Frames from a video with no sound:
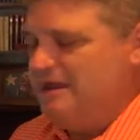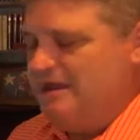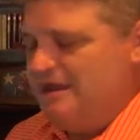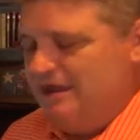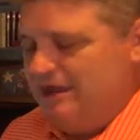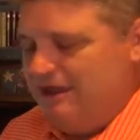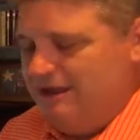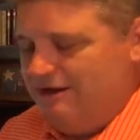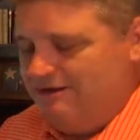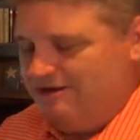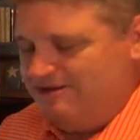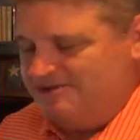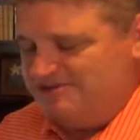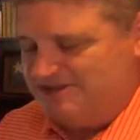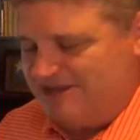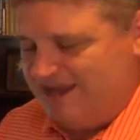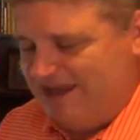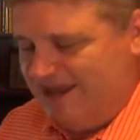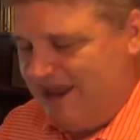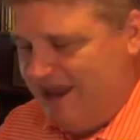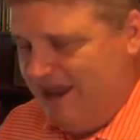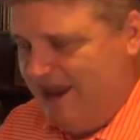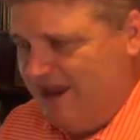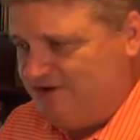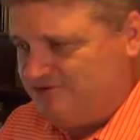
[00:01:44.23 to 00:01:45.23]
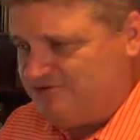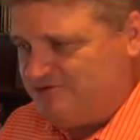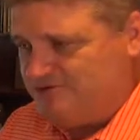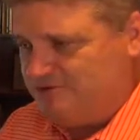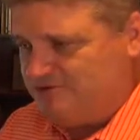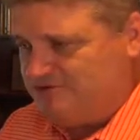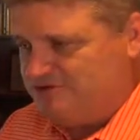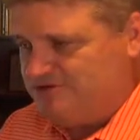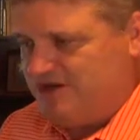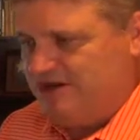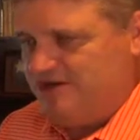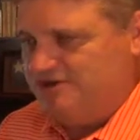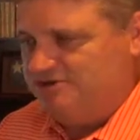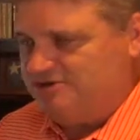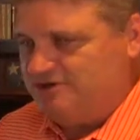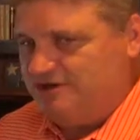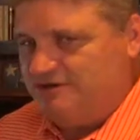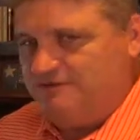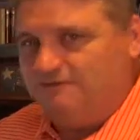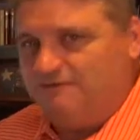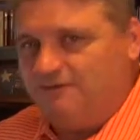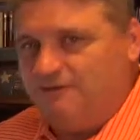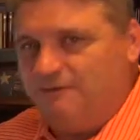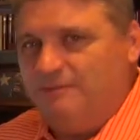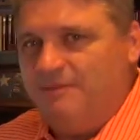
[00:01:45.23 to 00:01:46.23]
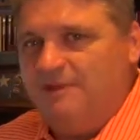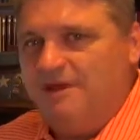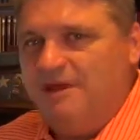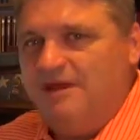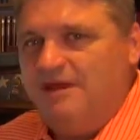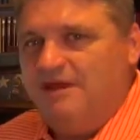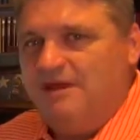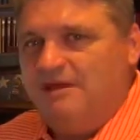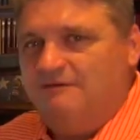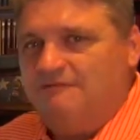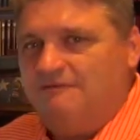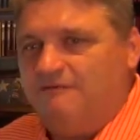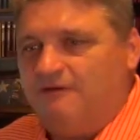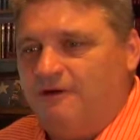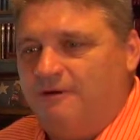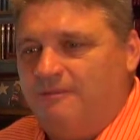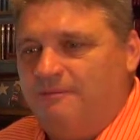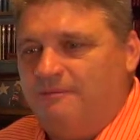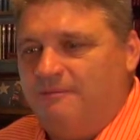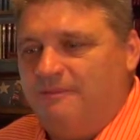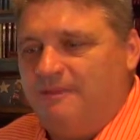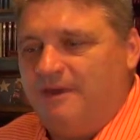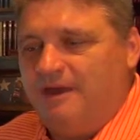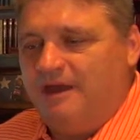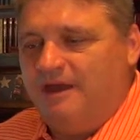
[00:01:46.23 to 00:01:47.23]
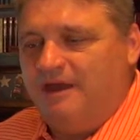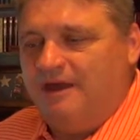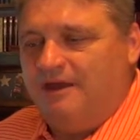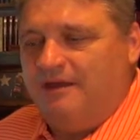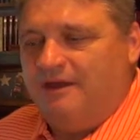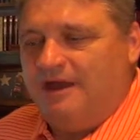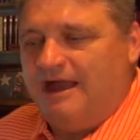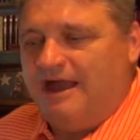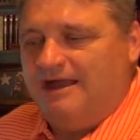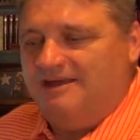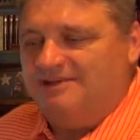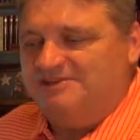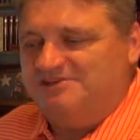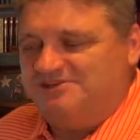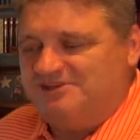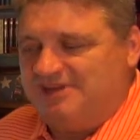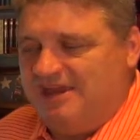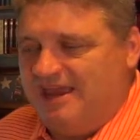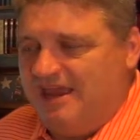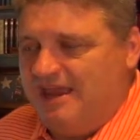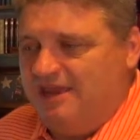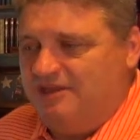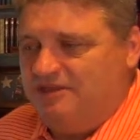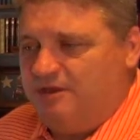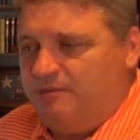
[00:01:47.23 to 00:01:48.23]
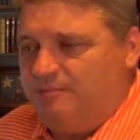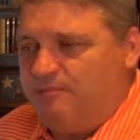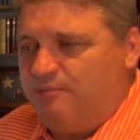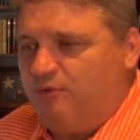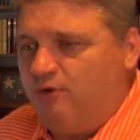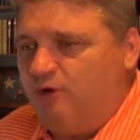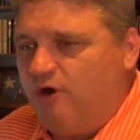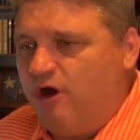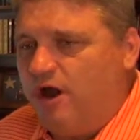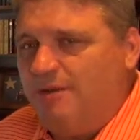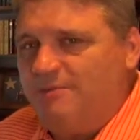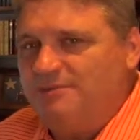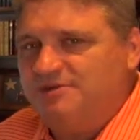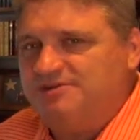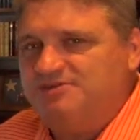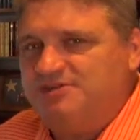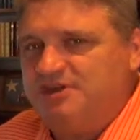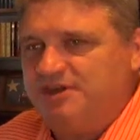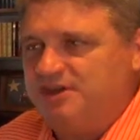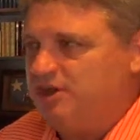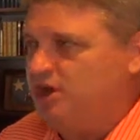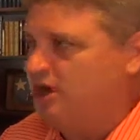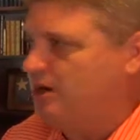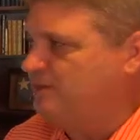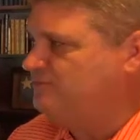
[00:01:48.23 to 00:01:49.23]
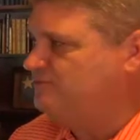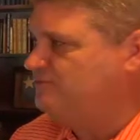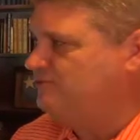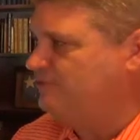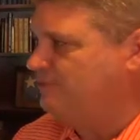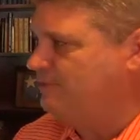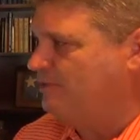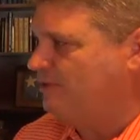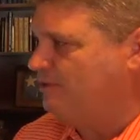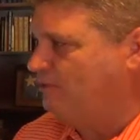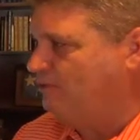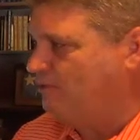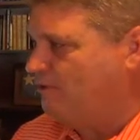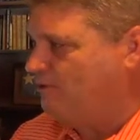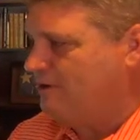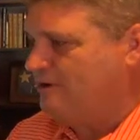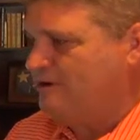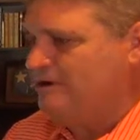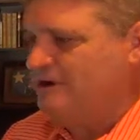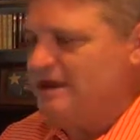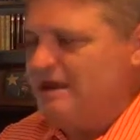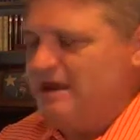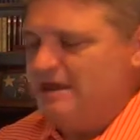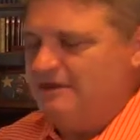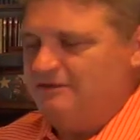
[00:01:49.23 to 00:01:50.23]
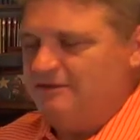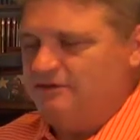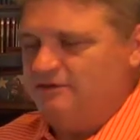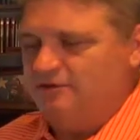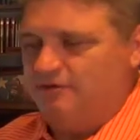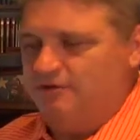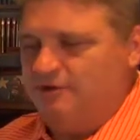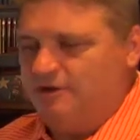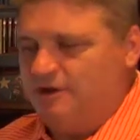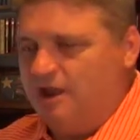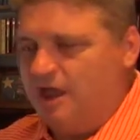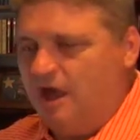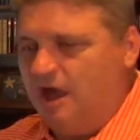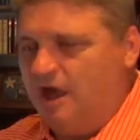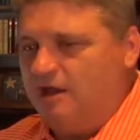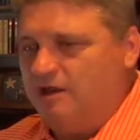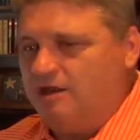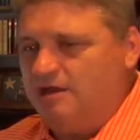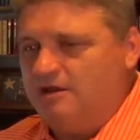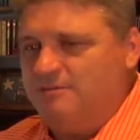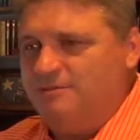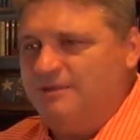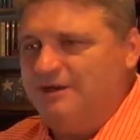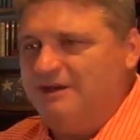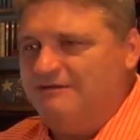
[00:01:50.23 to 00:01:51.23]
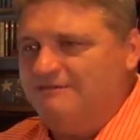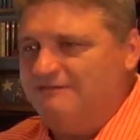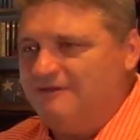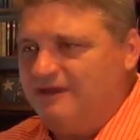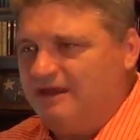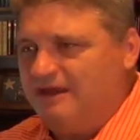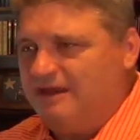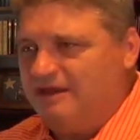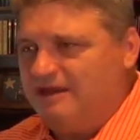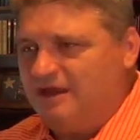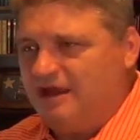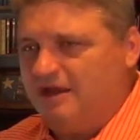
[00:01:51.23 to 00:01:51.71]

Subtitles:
Here is the exhortation from Isaiah, the promise that comes from the Lord that you're not going to be invaded.